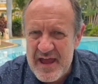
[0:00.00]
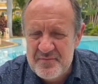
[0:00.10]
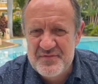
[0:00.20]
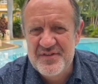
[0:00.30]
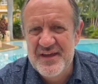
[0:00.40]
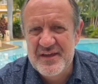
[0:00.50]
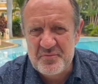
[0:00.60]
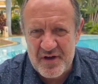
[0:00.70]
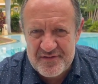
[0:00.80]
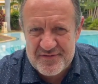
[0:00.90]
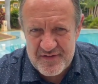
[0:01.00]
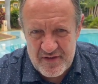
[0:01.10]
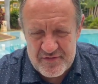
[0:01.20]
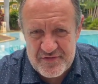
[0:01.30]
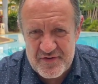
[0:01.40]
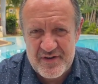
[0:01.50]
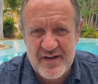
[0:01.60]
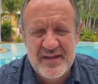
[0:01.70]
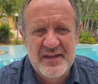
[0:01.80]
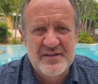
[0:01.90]
emptying myself so that
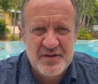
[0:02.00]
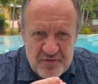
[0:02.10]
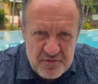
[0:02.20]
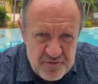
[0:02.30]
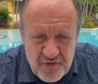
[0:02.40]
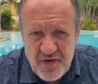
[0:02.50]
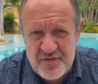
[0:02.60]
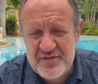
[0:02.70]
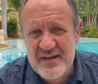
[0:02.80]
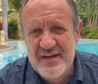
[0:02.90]
I can default